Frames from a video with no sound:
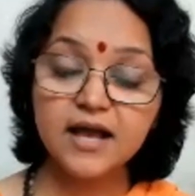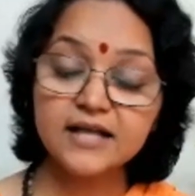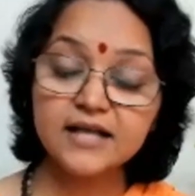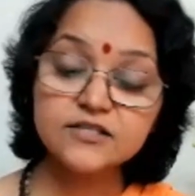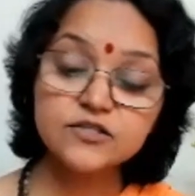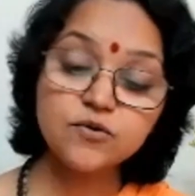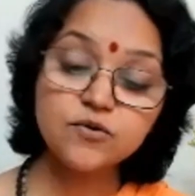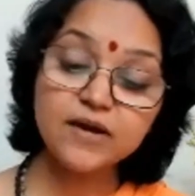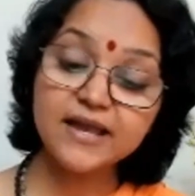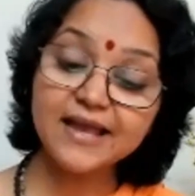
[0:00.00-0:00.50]

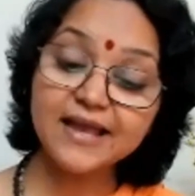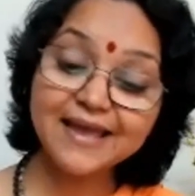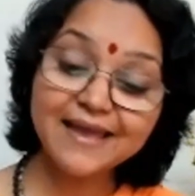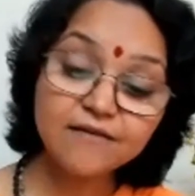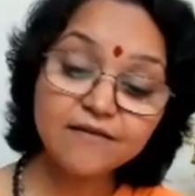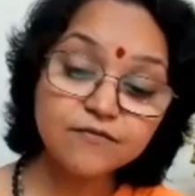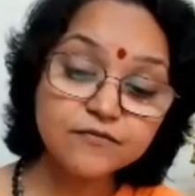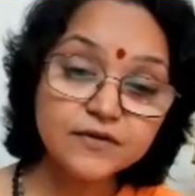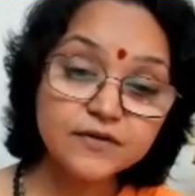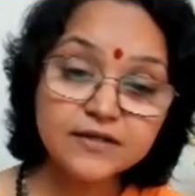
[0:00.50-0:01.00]
and so
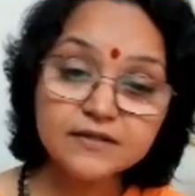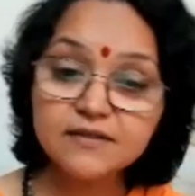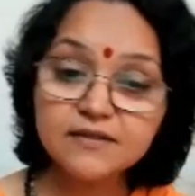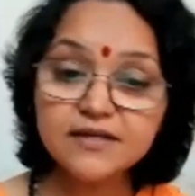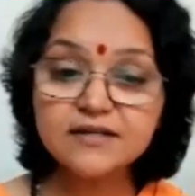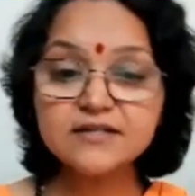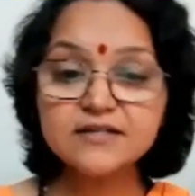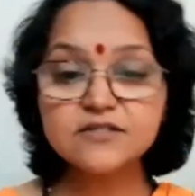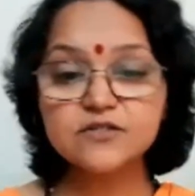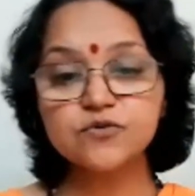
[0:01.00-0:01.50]

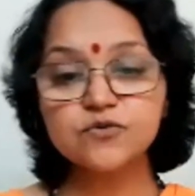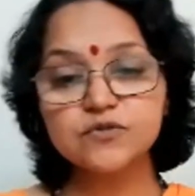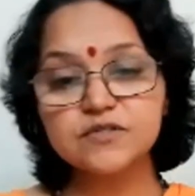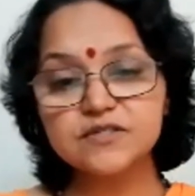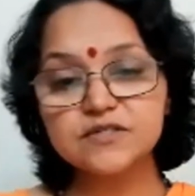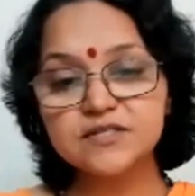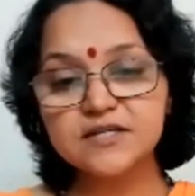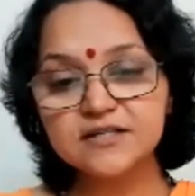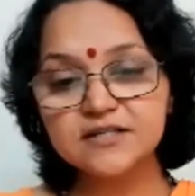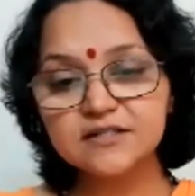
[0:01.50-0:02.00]
everything
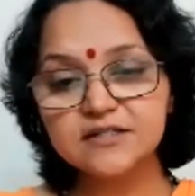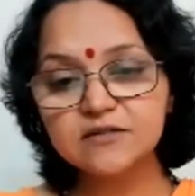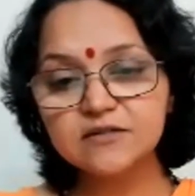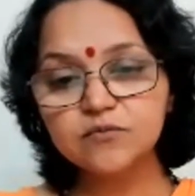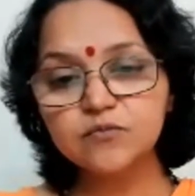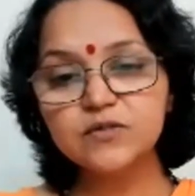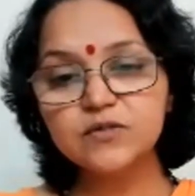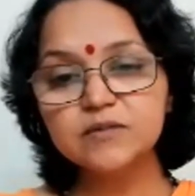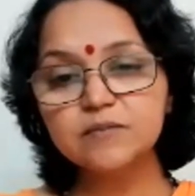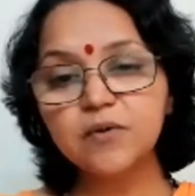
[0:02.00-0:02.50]

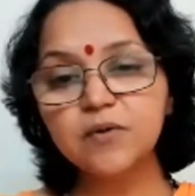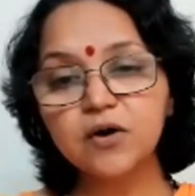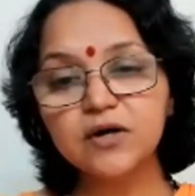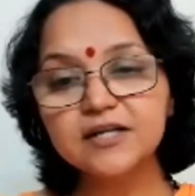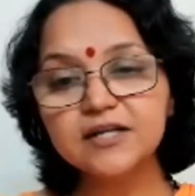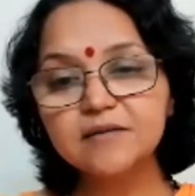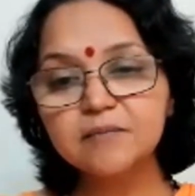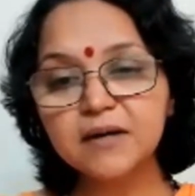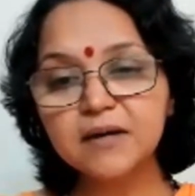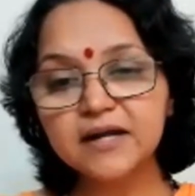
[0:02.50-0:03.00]
associated with
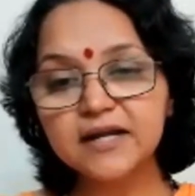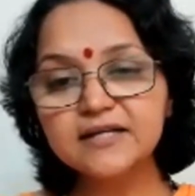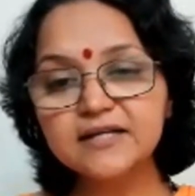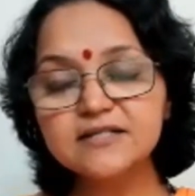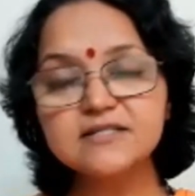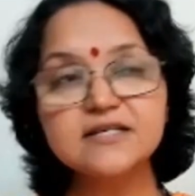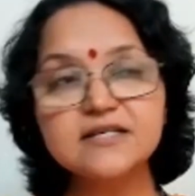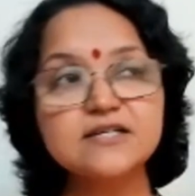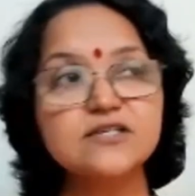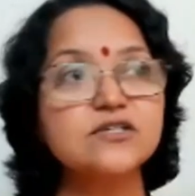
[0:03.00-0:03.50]
body
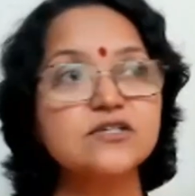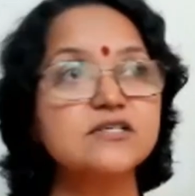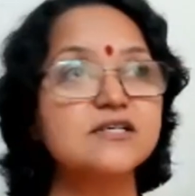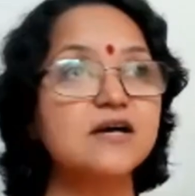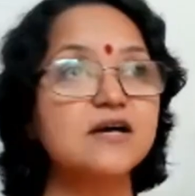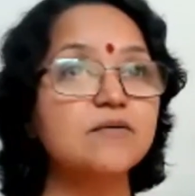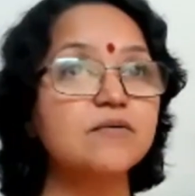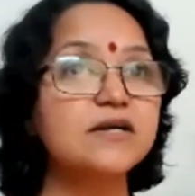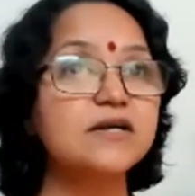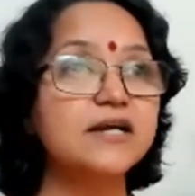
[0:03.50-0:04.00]
mind, such as
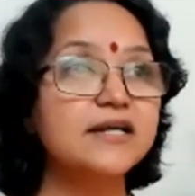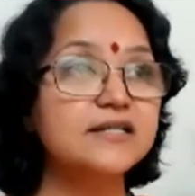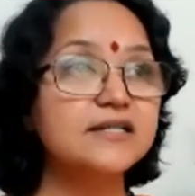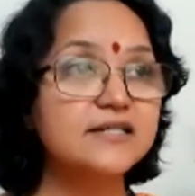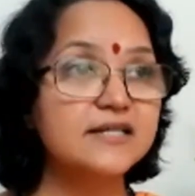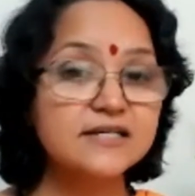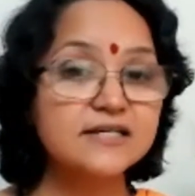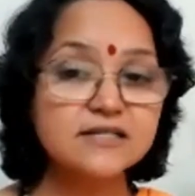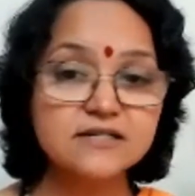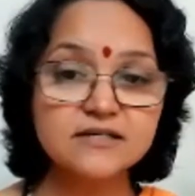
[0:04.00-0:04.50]
our
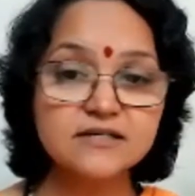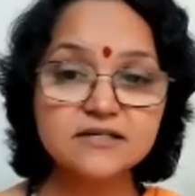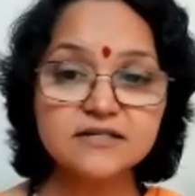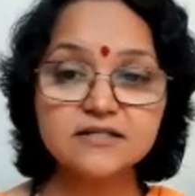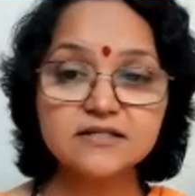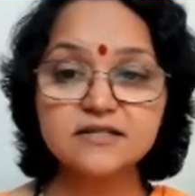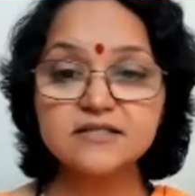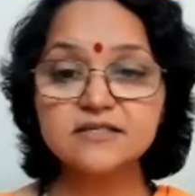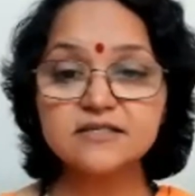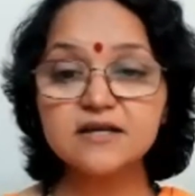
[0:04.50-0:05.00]

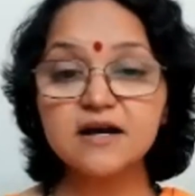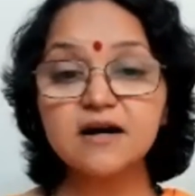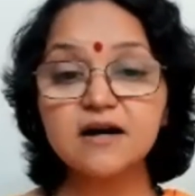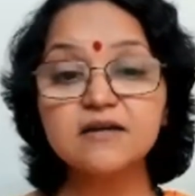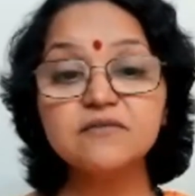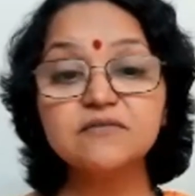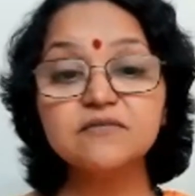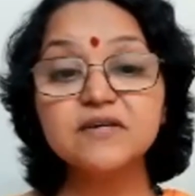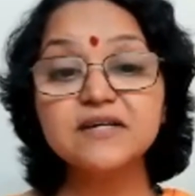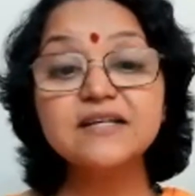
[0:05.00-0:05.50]
identities,
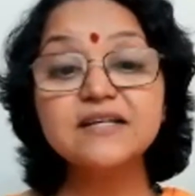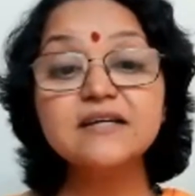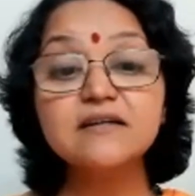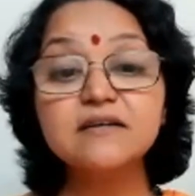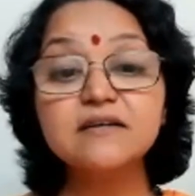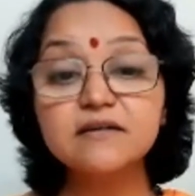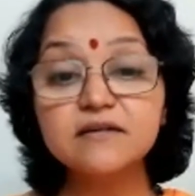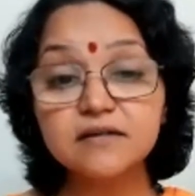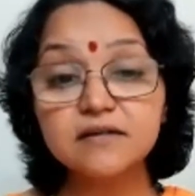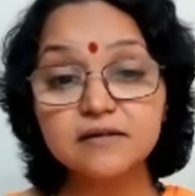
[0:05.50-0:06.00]
are very
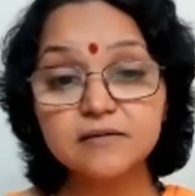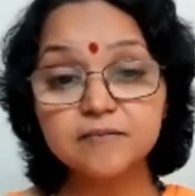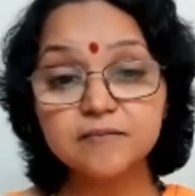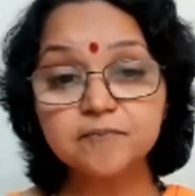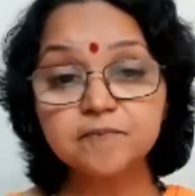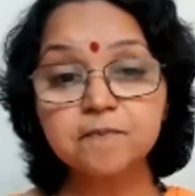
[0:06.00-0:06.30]
real.